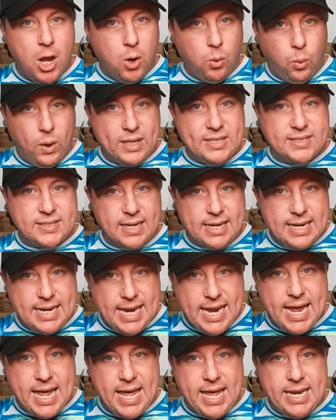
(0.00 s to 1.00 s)
Once
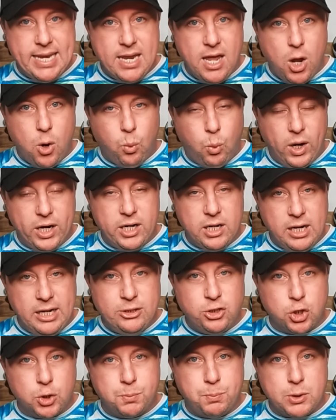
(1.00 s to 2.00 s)
again,
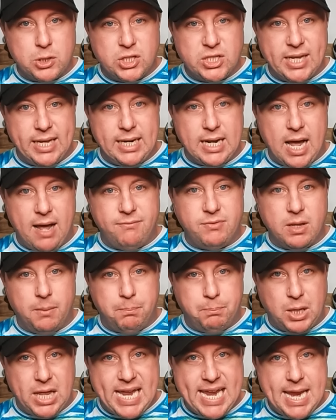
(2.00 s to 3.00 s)
100% of the
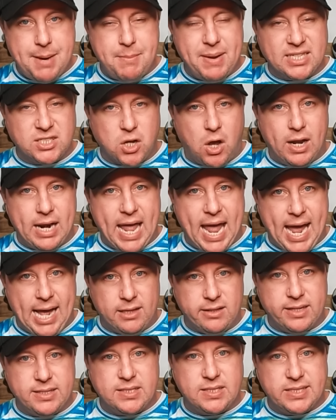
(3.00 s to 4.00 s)
blame is on
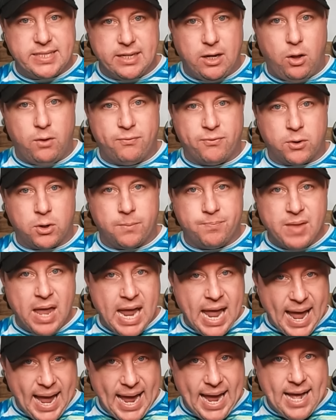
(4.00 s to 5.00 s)
Alice Silver.
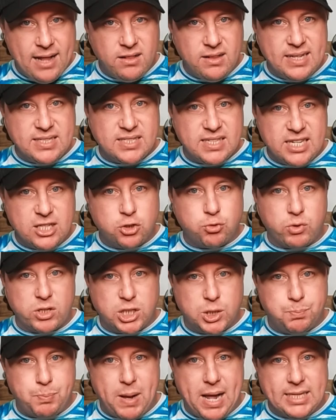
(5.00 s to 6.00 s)
Alice is
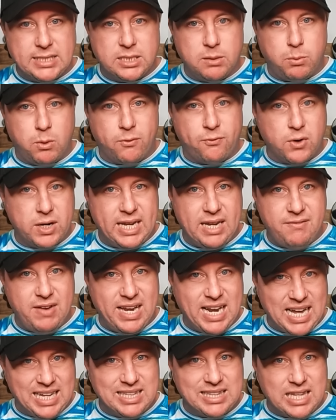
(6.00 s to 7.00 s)
responsible for giving
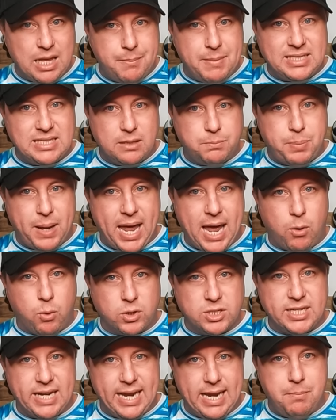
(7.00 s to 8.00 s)
unlimited power
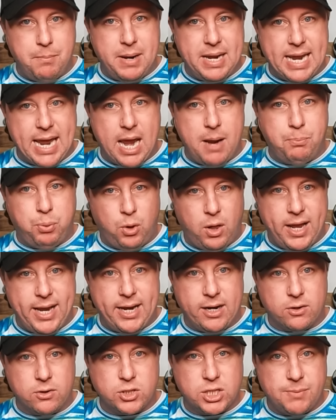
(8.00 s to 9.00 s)
to NBA
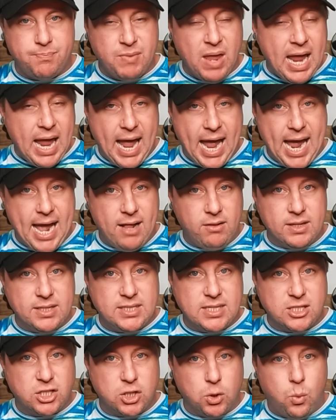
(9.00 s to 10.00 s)
players. Alice
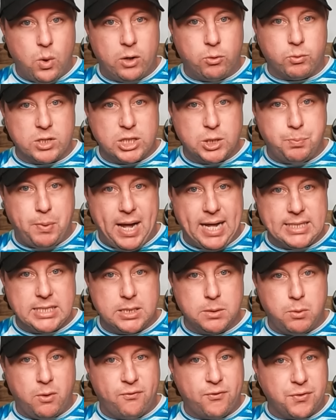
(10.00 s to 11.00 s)
is the one
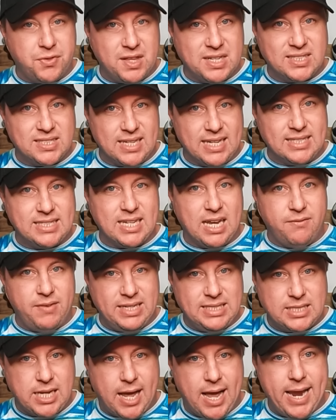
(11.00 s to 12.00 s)
responsible for this sense of
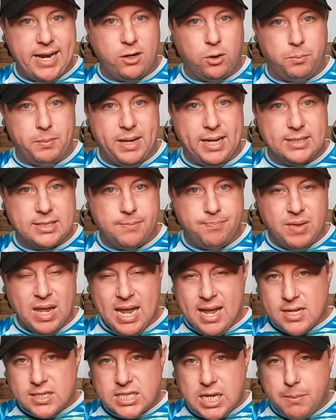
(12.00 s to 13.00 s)
entitlement.
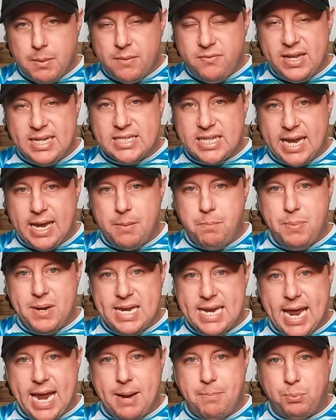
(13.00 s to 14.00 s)
Some of these
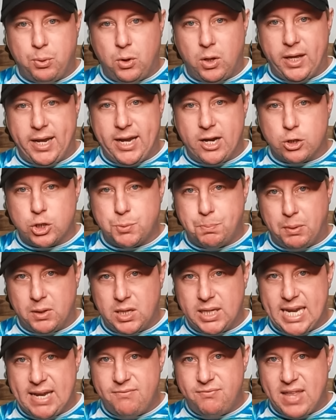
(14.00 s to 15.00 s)
NBA players
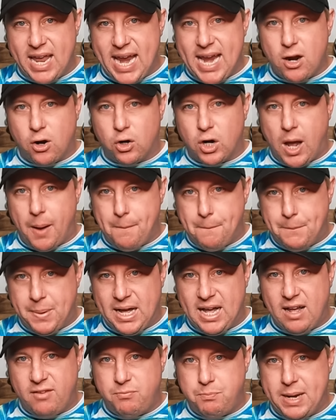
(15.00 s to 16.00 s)
believe they are
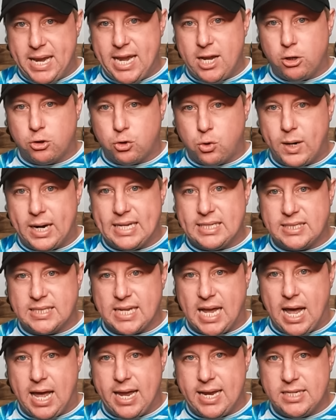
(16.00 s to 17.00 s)
above being
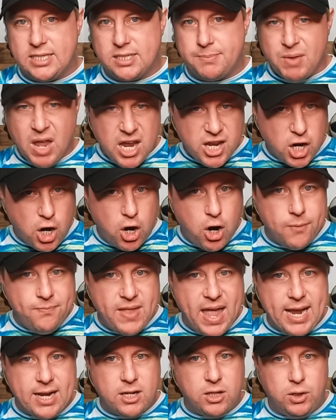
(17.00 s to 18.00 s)
criticized. You heard in
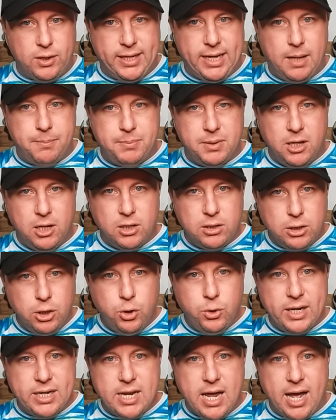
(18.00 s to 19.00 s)
that clip.
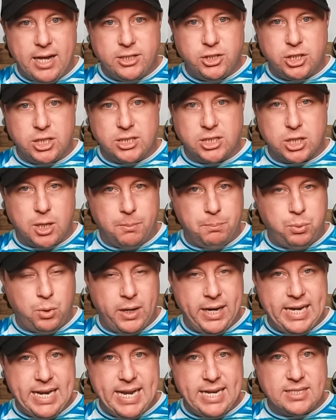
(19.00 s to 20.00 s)
Luka Doncic
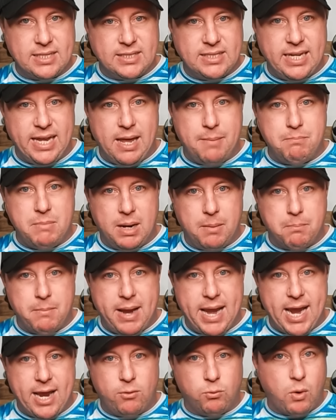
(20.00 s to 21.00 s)
complaining to Tim
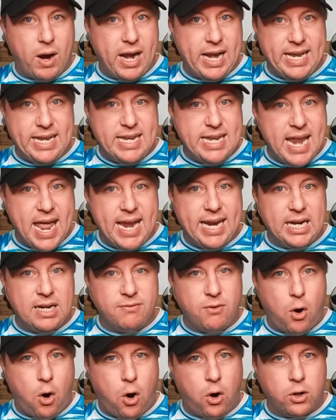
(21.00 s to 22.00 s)
McMahon, writing negative
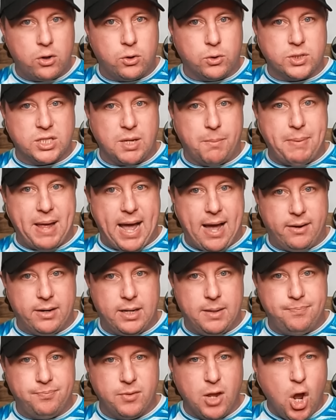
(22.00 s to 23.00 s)
articles about
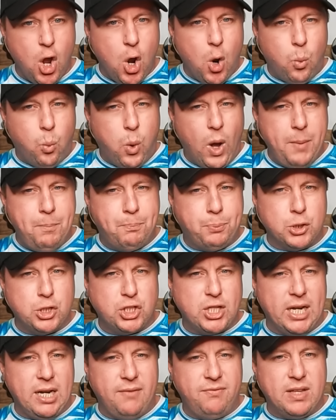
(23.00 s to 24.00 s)
him.
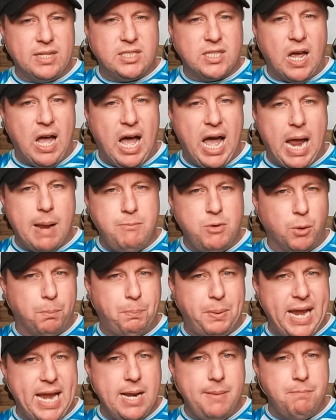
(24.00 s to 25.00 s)
1% of the time, you're
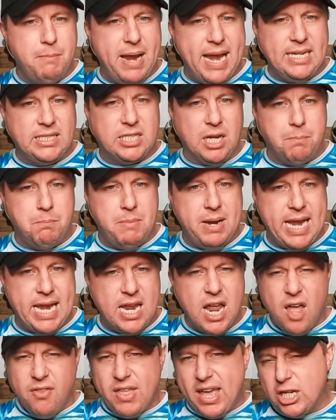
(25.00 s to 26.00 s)
being mean to
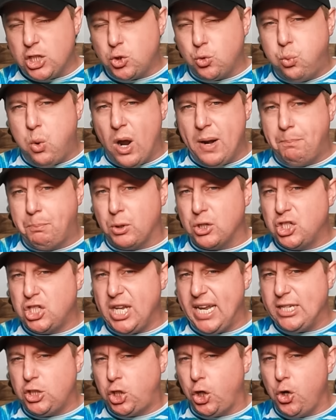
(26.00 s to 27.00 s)
me. That is
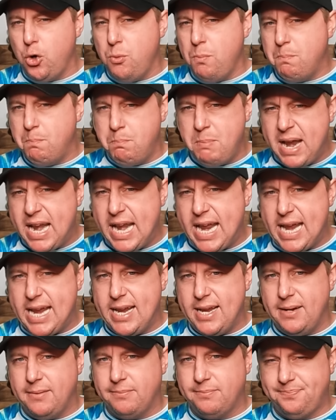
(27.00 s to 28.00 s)
1% too many.